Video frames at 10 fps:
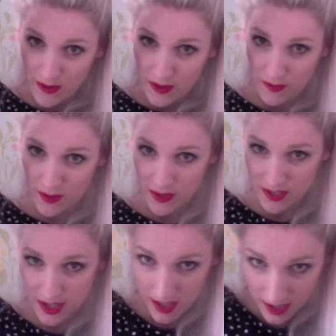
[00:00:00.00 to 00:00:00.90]
I'm going
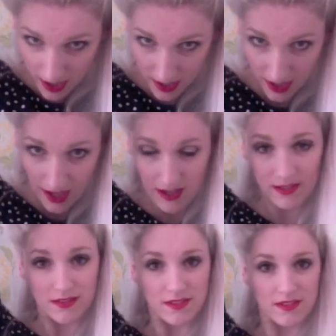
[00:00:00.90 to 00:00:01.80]
to take it again.
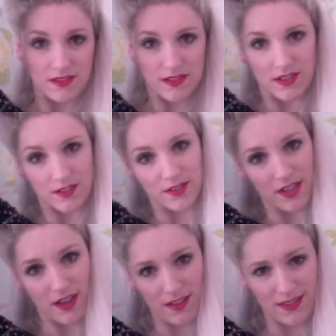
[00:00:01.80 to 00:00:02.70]
Now you
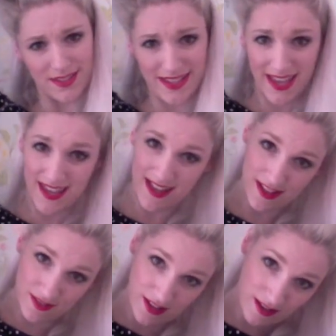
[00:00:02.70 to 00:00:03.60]
can't see, I
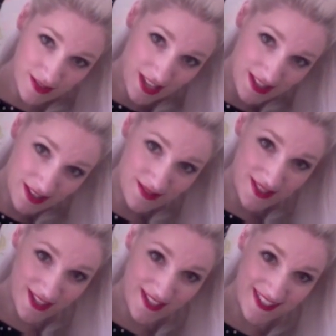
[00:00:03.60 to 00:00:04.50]
don't know how to get down
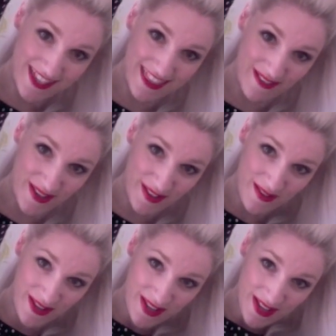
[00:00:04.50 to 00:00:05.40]
so you can see it. There we go.
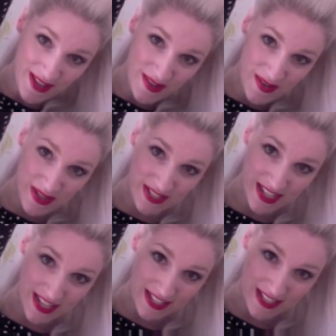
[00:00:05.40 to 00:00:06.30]
We're going to
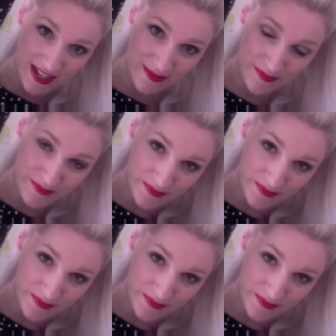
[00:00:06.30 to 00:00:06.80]
take it down.